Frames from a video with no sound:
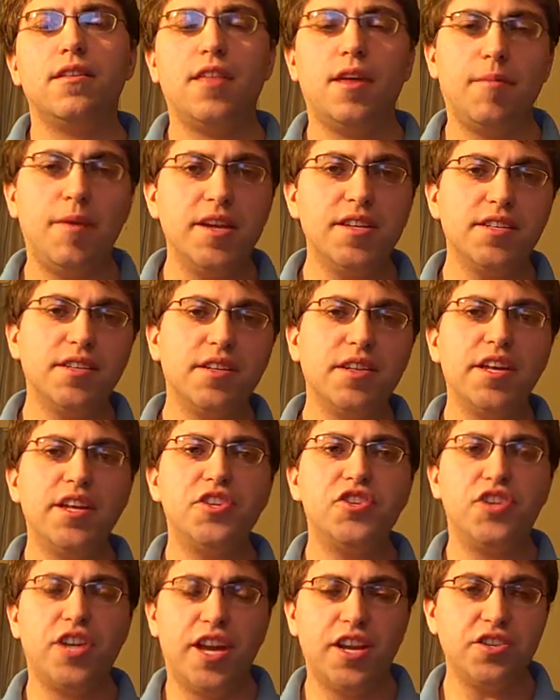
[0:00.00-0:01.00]
they
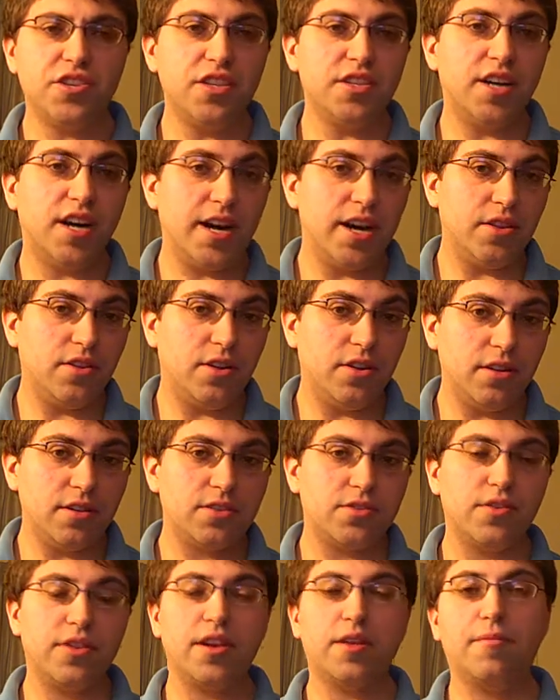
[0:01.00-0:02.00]
basically changed the
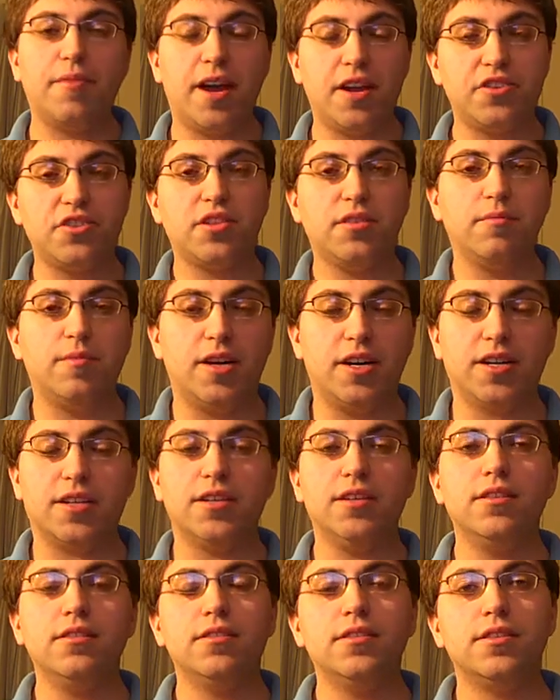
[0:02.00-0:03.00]
dialogue so that it matches the
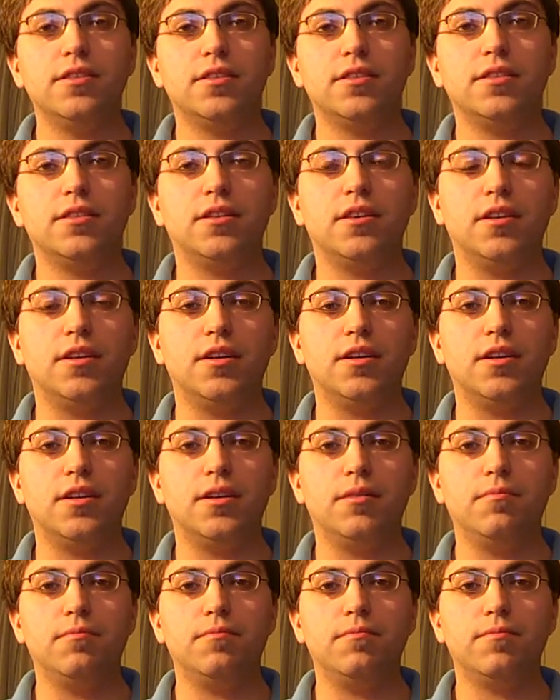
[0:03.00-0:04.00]
manga.
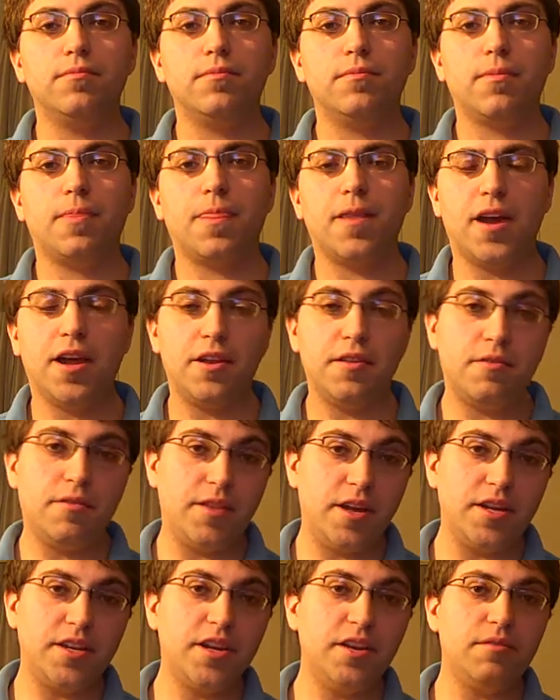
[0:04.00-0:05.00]
Um, and
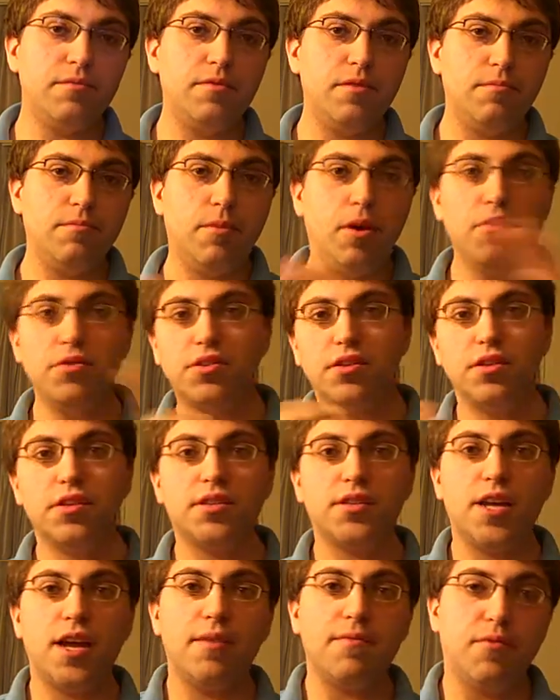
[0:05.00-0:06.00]
they did most of
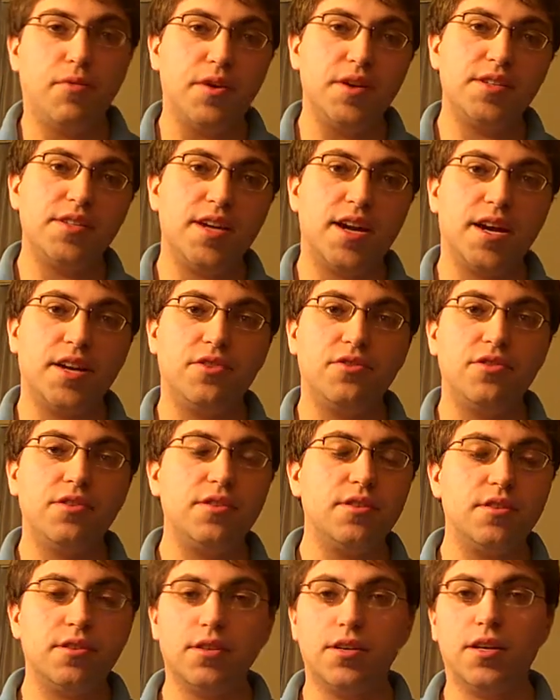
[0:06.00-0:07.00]
the same voice
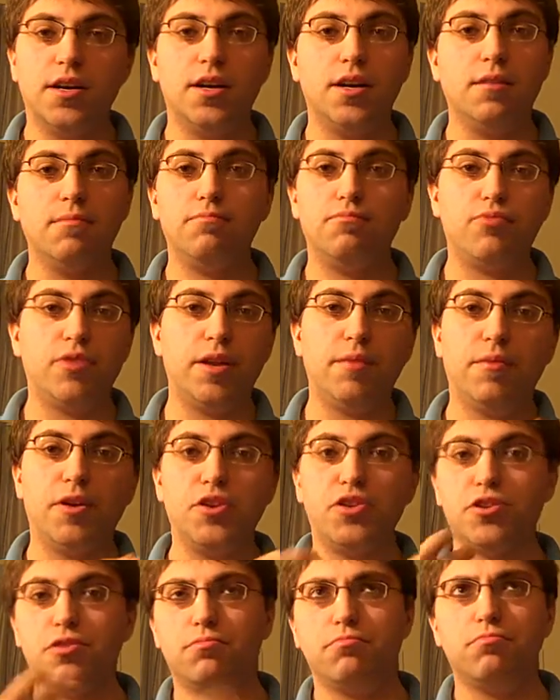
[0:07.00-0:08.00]
actors, uh, pretty
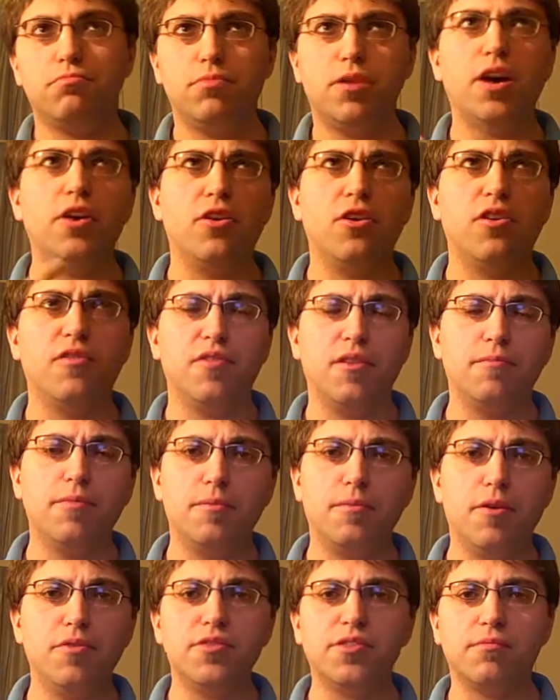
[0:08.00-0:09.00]
much, not all of them,
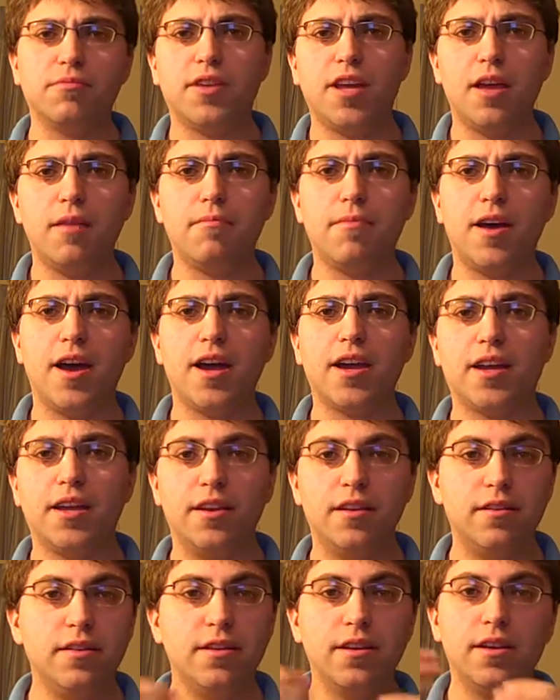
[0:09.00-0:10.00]
but most of them came back
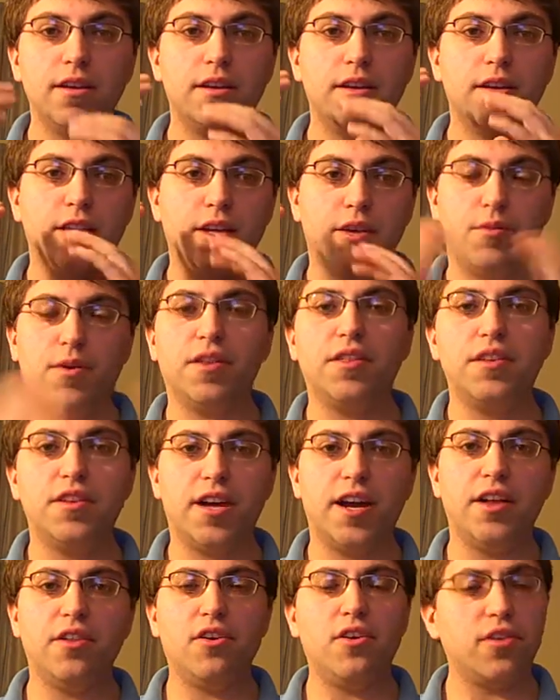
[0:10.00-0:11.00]
and they read the
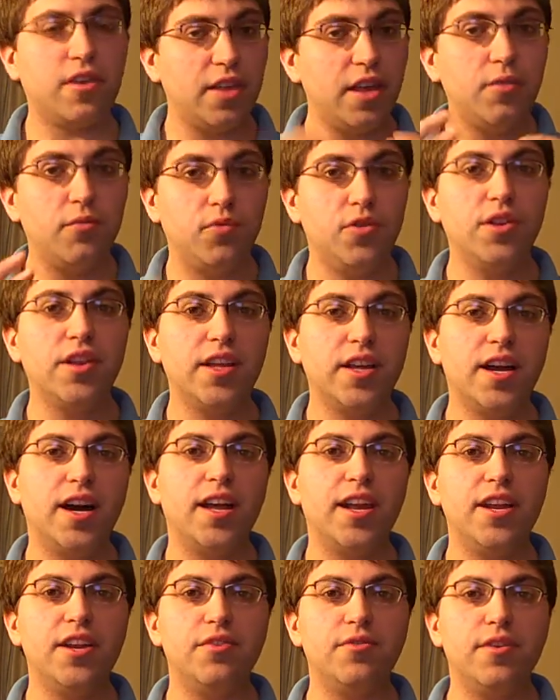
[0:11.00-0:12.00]
dialogue and they really
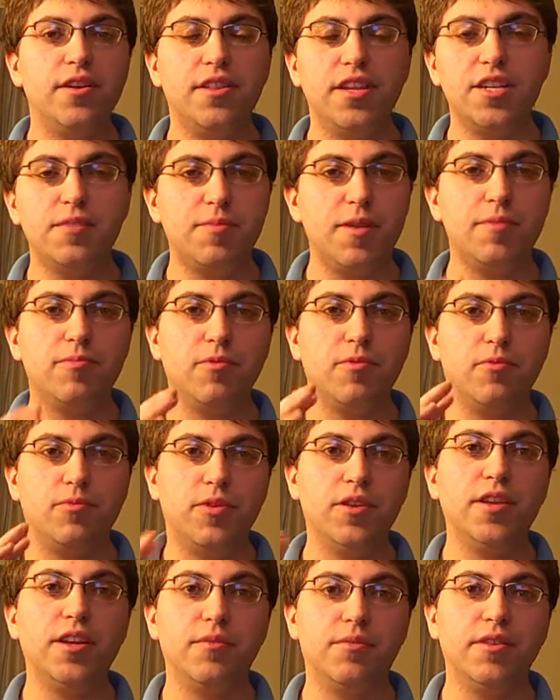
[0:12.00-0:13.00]
got into it. And these people
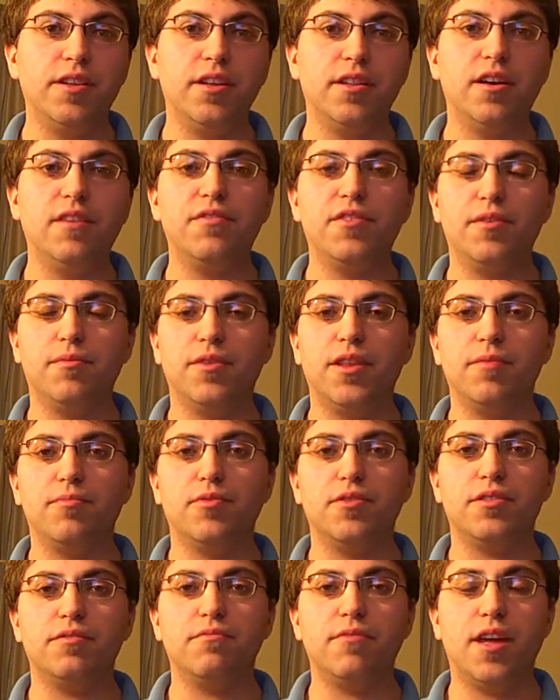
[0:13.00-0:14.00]
really, really loved it when they
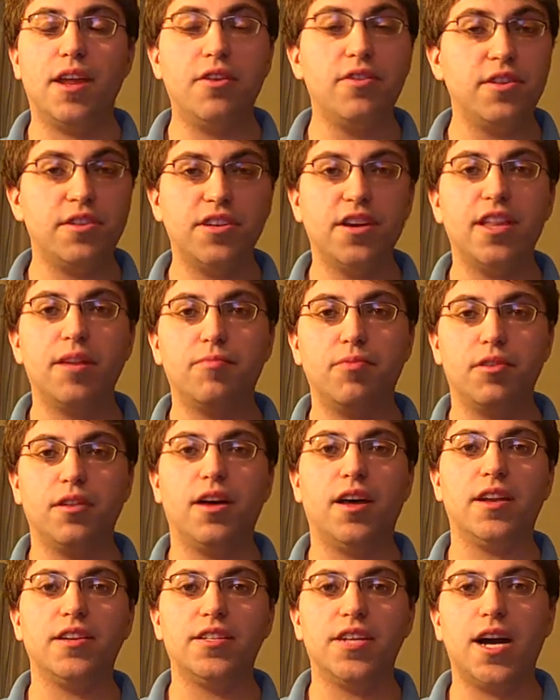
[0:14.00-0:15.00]
put, and you can tell they put
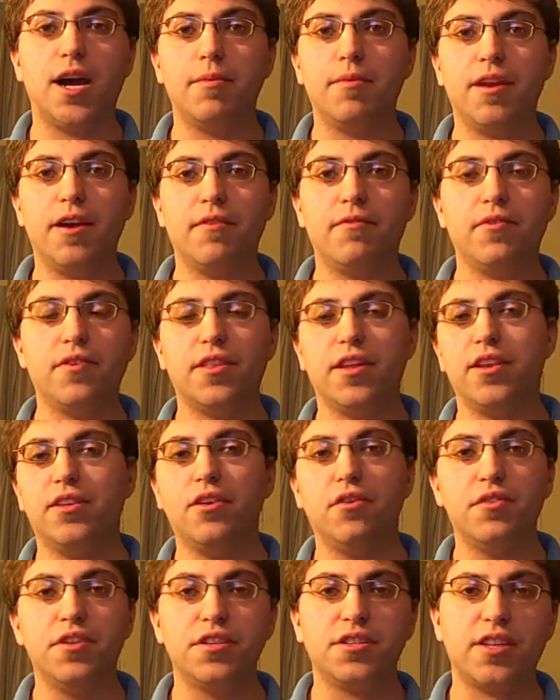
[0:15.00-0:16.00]
a lot of time and effort. They
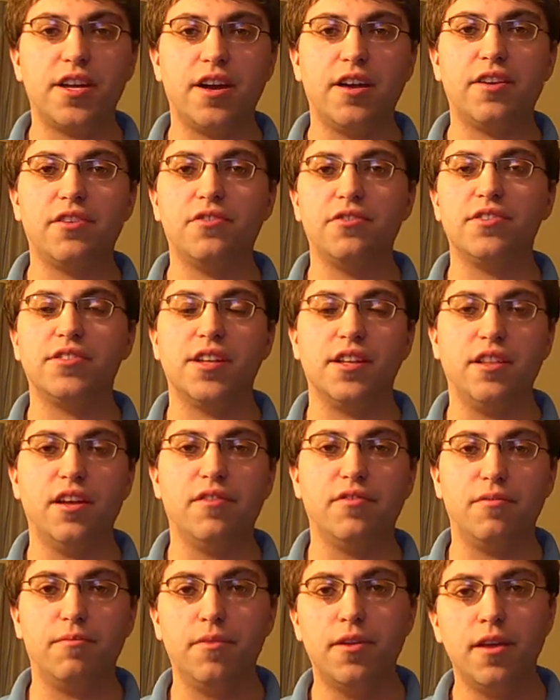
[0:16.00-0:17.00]
know these characters, they
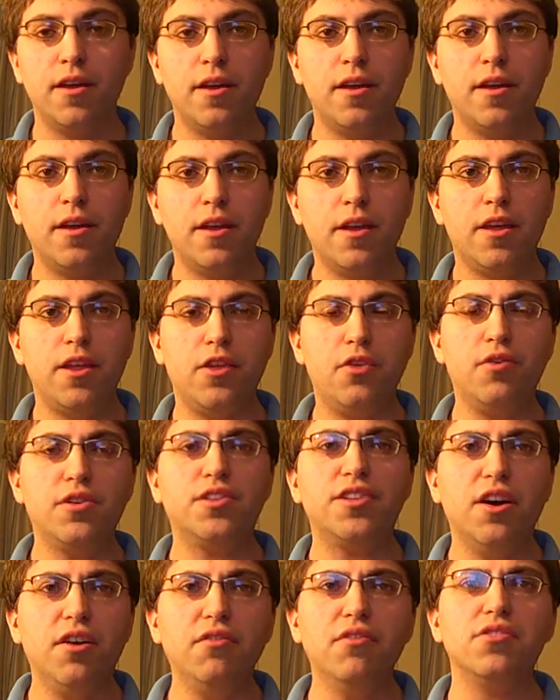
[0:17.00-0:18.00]
love them. You
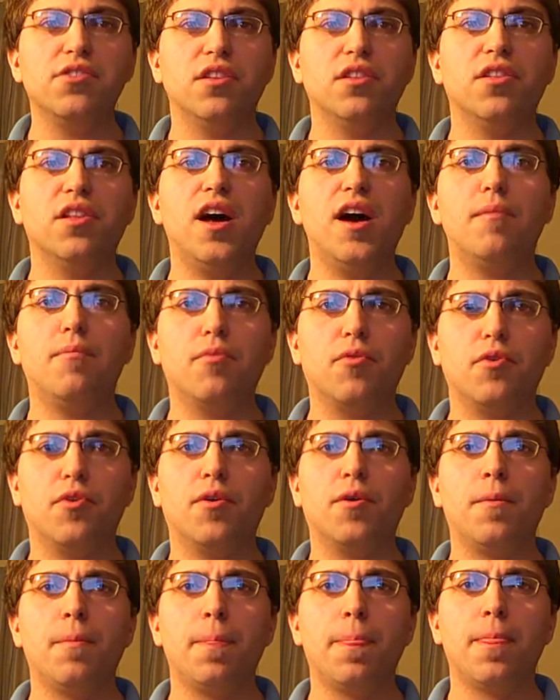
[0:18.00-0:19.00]
can tell there's a lot
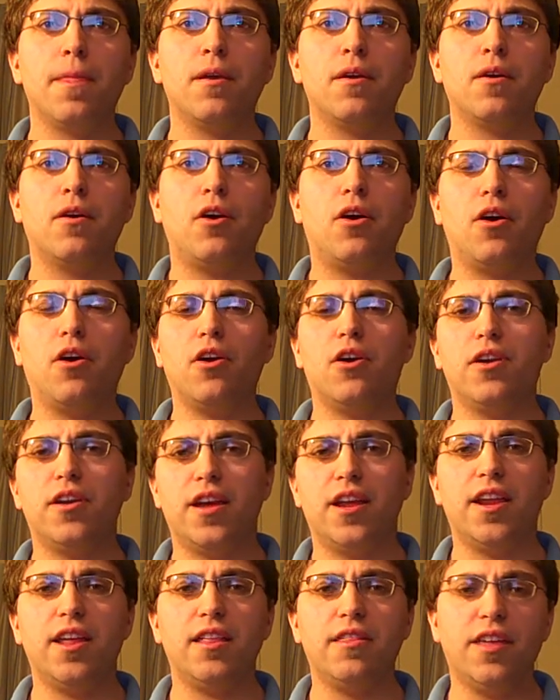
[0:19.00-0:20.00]
more
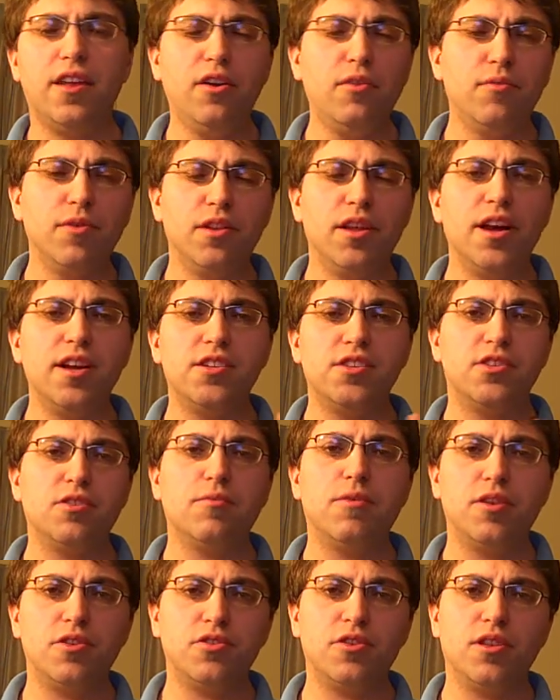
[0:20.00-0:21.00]
heart, and it, they don't rely
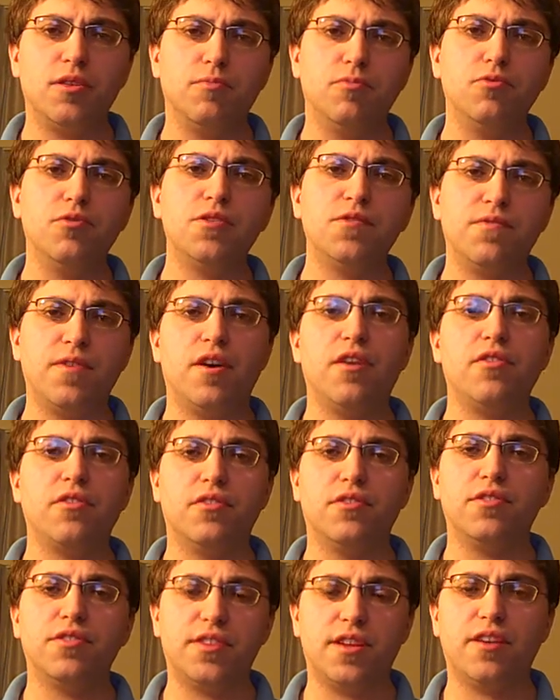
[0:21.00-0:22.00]
so much on the Bruce
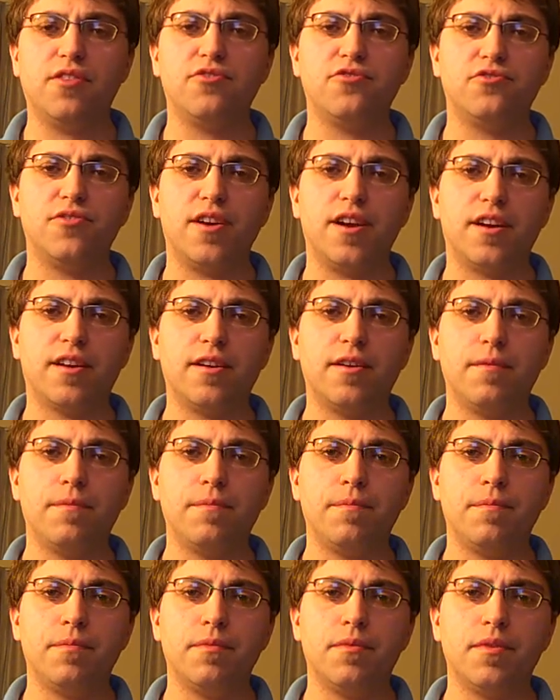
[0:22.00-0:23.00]
Faulconer soundtrack
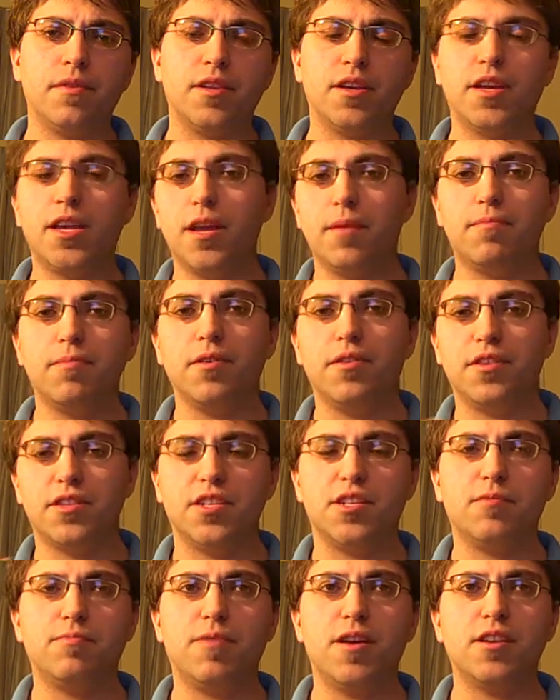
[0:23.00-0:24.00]
to keep uh, the
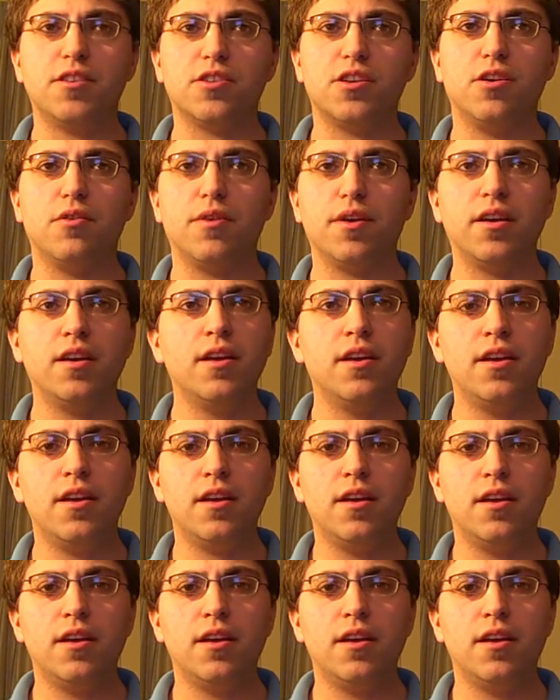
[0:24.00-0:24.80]
suspense going.